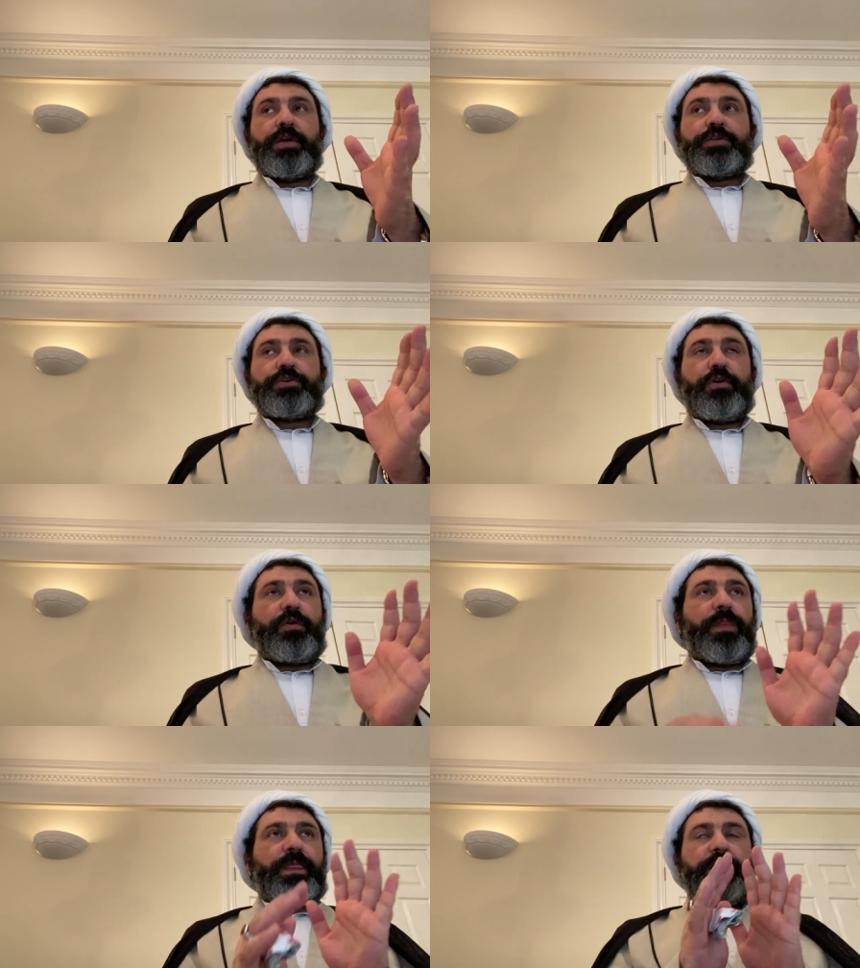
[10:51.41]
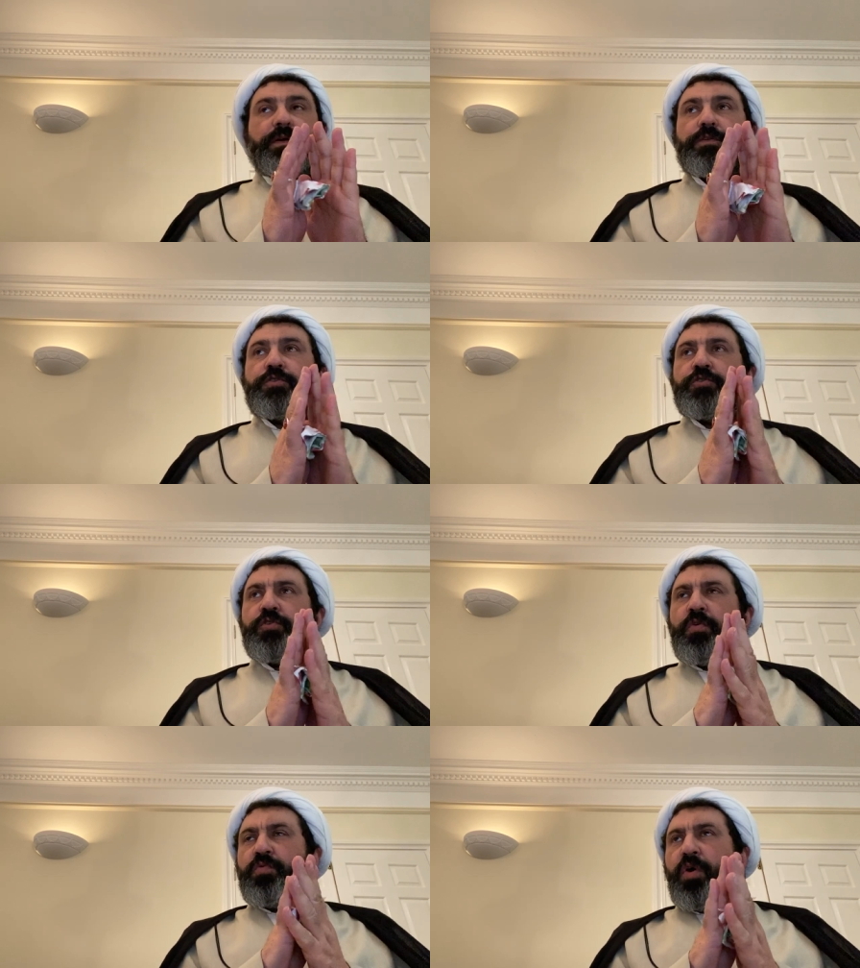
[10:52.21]
So,
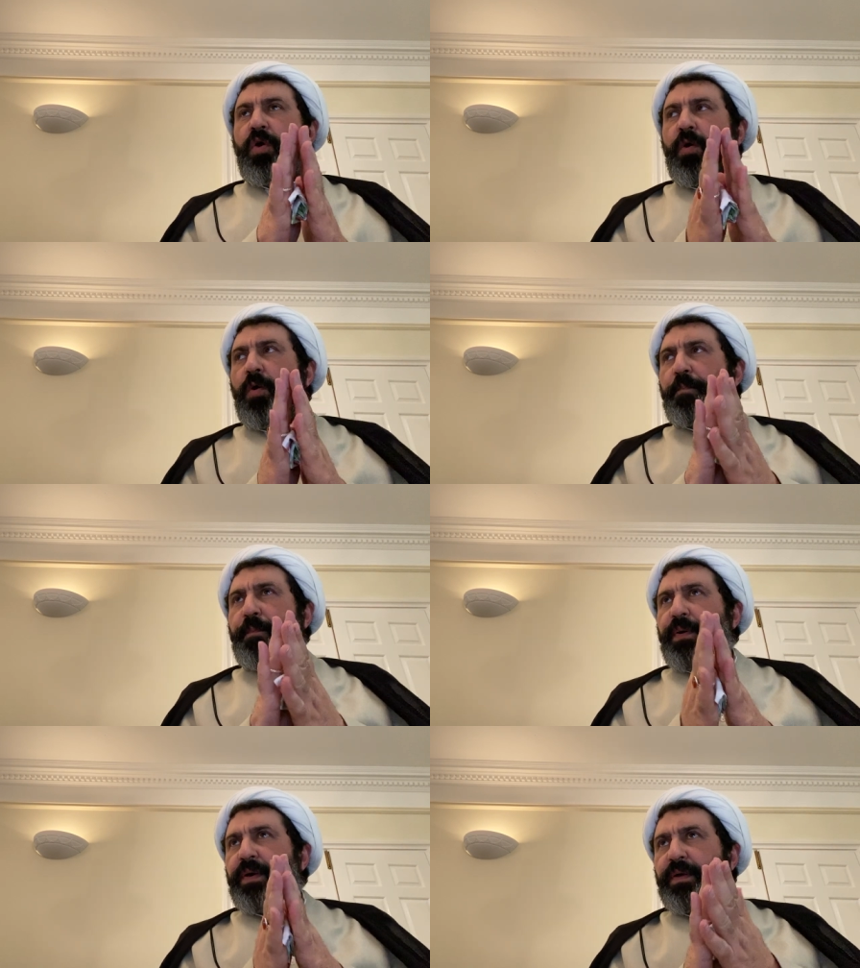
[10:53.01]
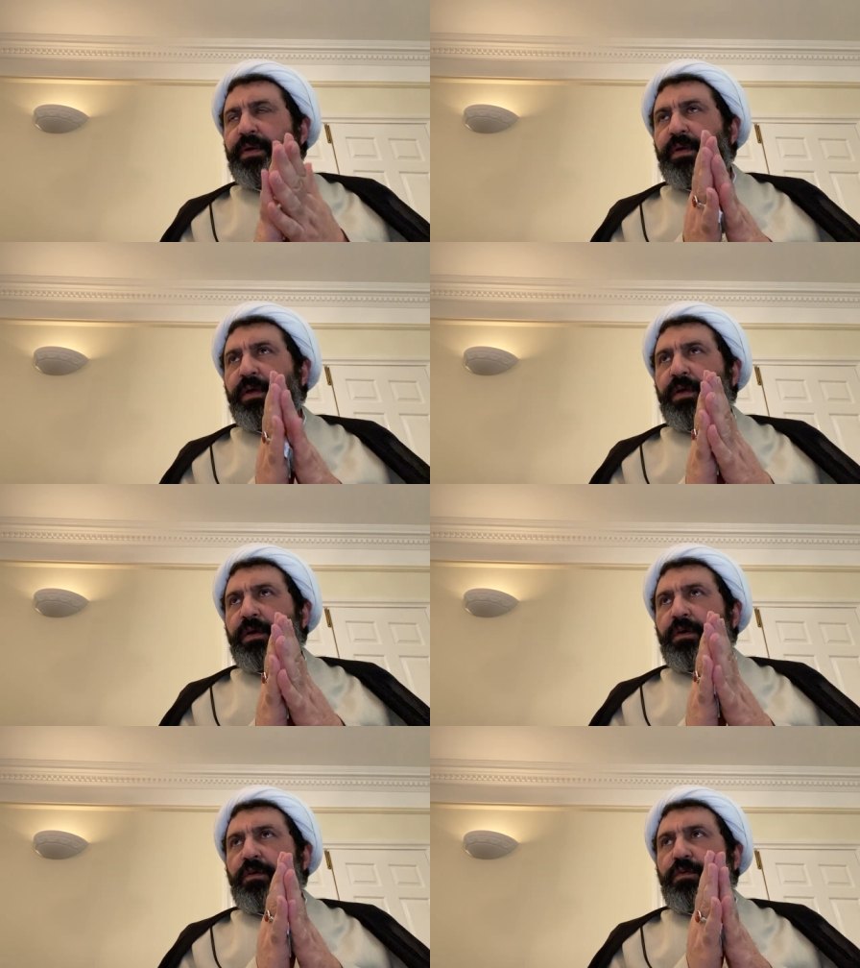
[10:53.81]
no hope
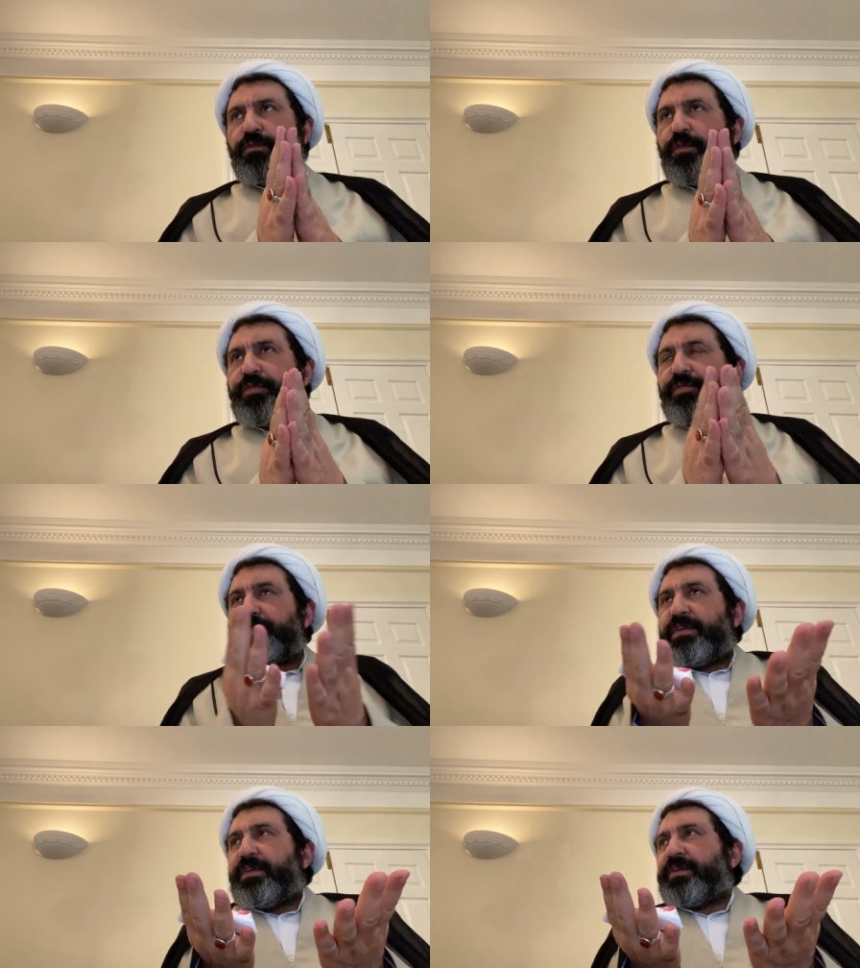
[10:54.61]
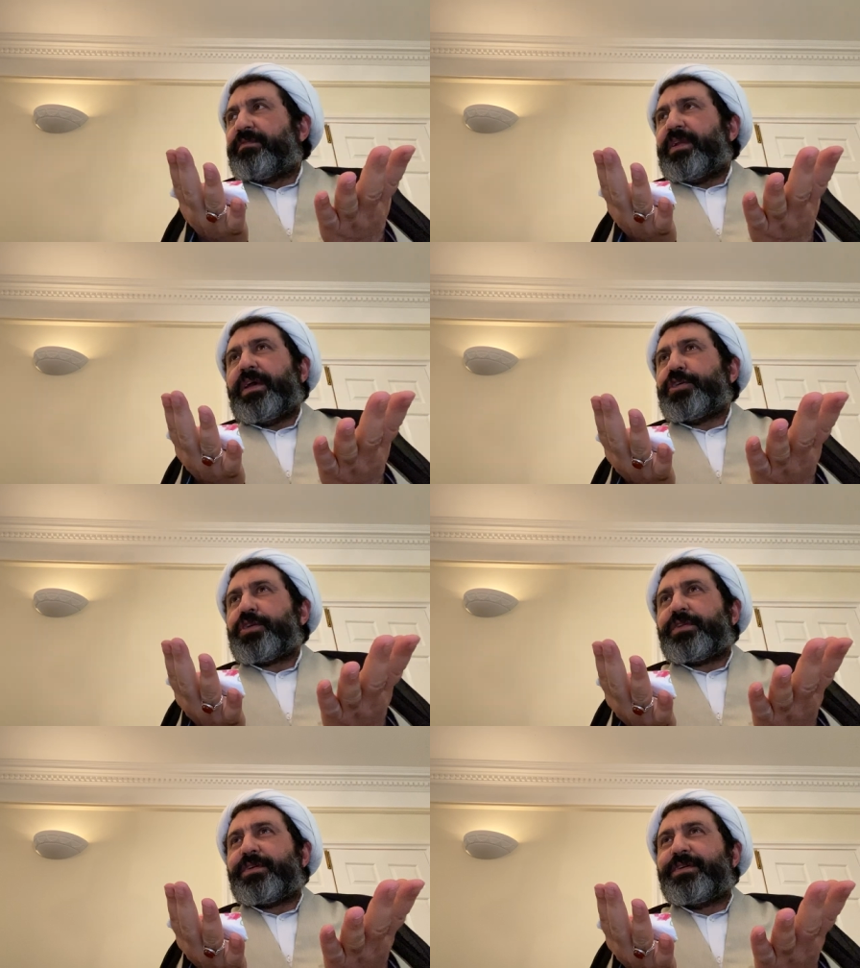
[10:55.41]
for receiving
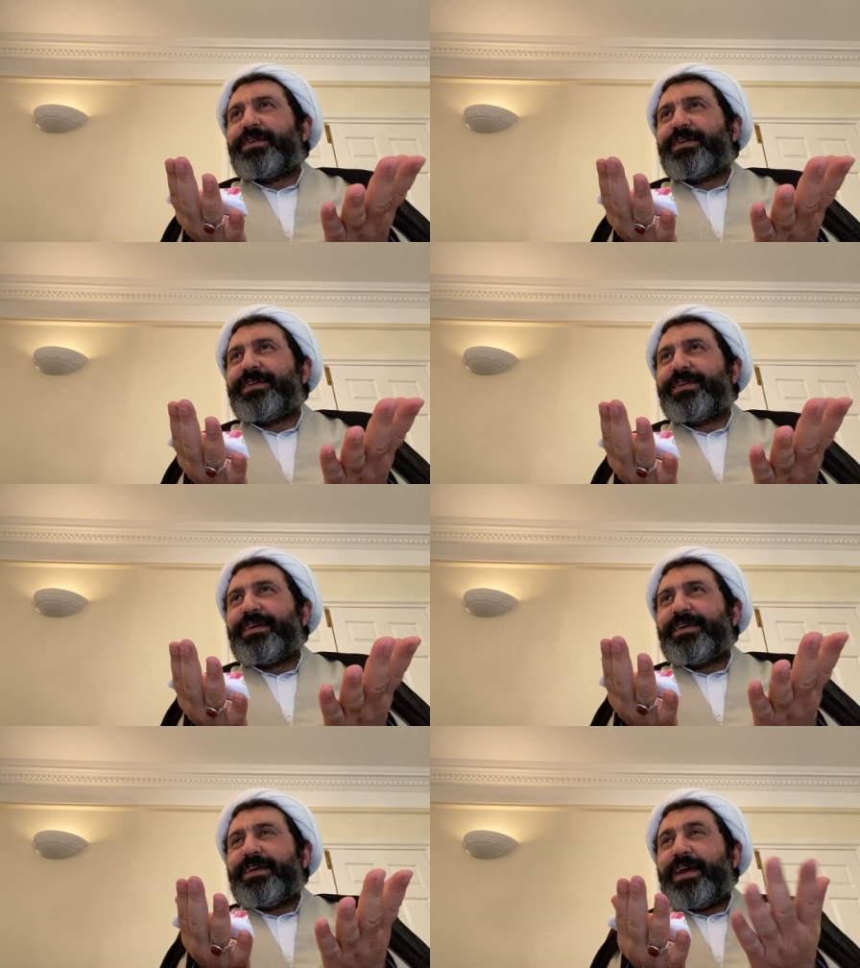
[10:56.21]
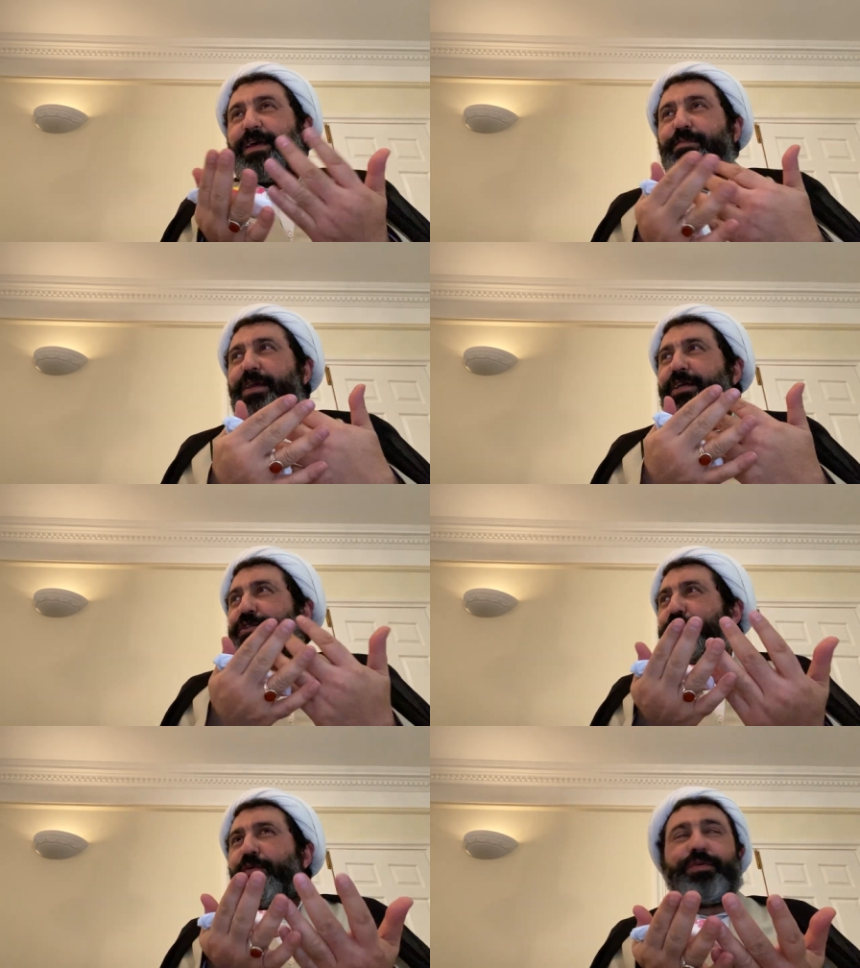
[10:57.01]
revelation and being
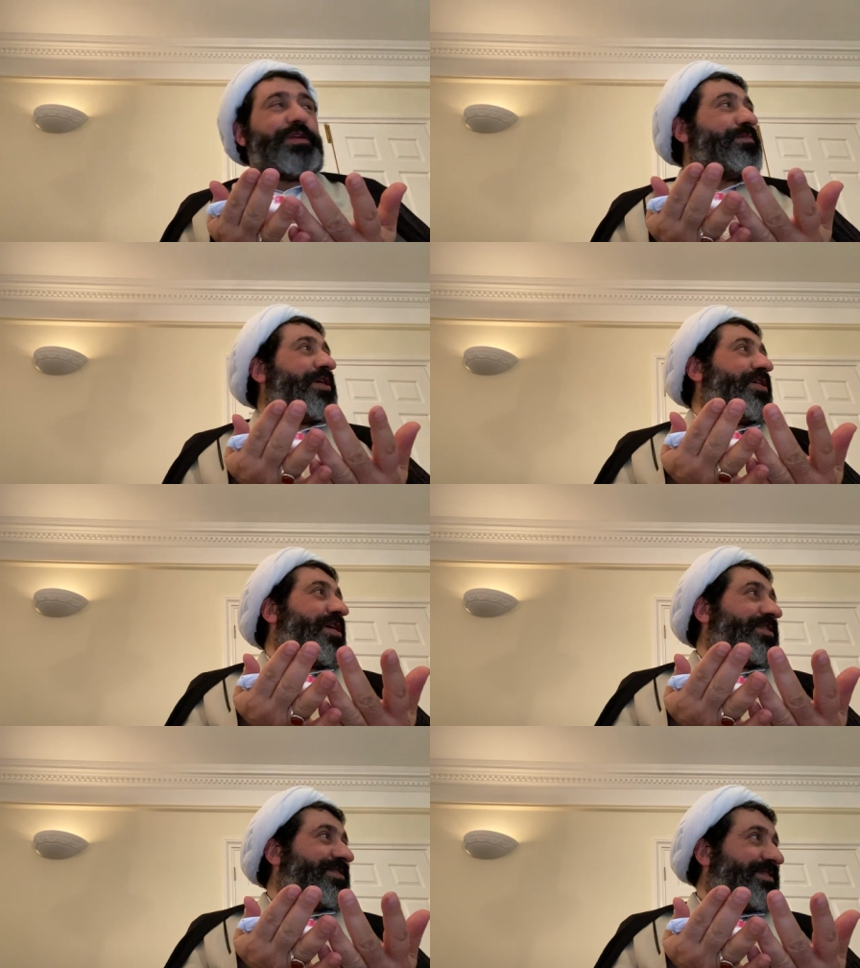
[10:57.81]
spoken by God.